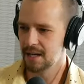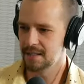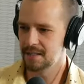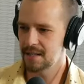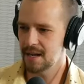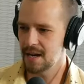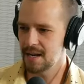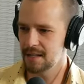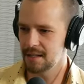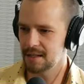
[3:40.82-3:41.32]
It's
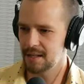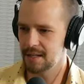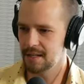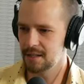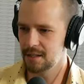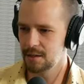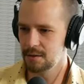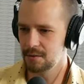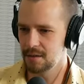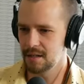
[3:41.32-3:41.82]
not
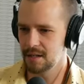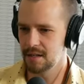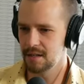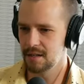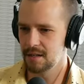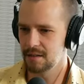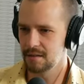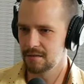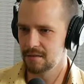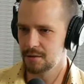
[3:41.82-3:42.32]
like you
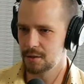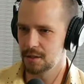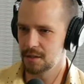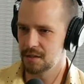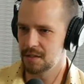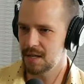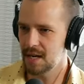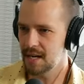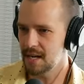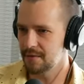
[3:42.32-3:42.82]
can
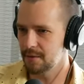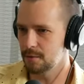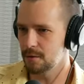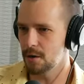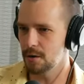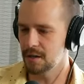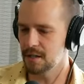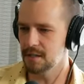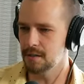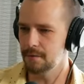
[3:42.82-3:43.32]
just stay on the
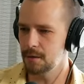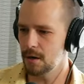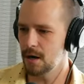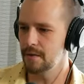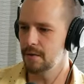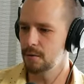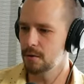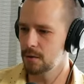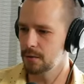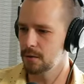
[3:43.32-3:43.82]
road, because if you're
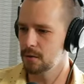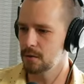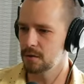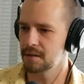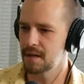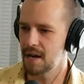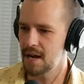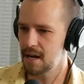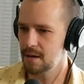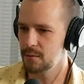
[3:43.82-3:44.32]
on the road the whole
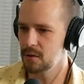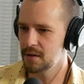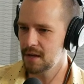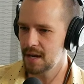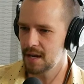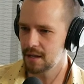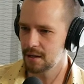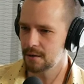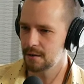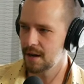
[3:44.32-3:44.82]
time, you
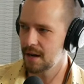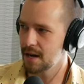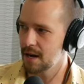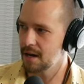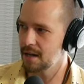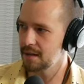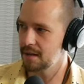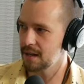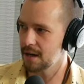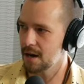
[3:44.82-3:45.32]
can't create
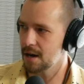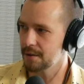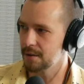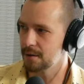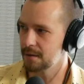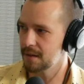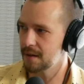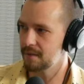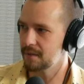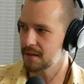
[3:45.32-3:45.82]
anything
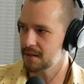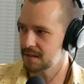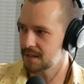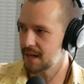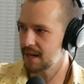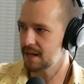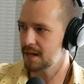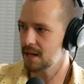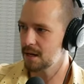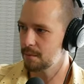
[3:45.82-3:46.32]
other than the
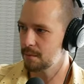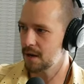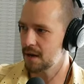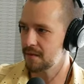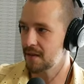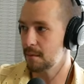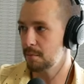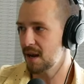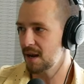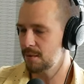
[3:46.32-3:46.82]
stand-up
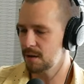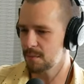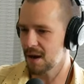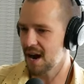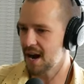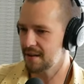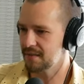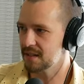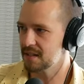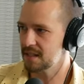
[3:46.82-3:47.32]
and then maybe
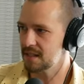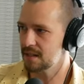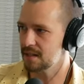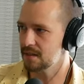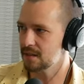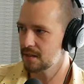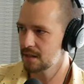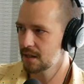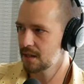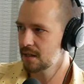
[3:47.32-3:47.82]
behind the
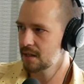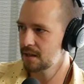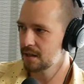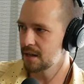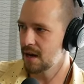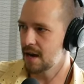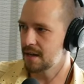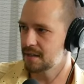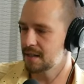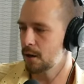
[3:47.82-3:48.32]
scenes
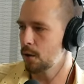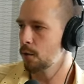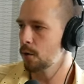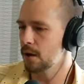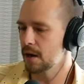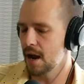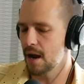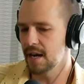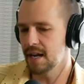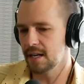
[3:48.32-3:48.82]
content.
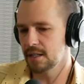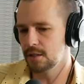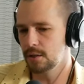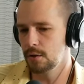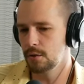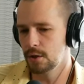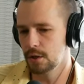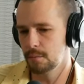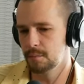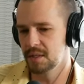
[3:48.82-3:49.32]
Or I guess
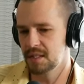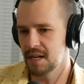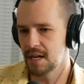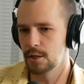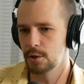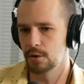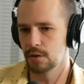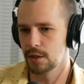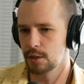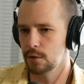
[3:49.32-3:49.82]
you could
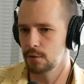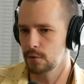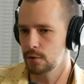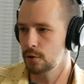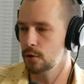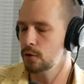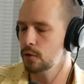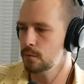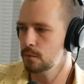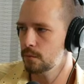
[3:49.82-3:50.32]
potentially do
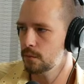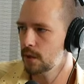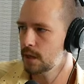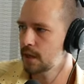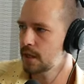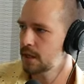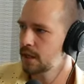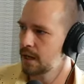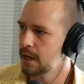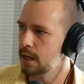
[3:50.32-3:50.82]
Zoom
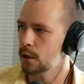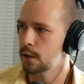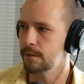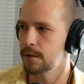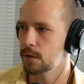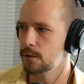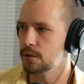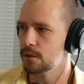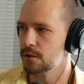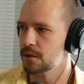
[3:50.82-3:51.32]

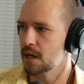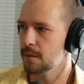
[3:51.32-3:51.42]
interviews or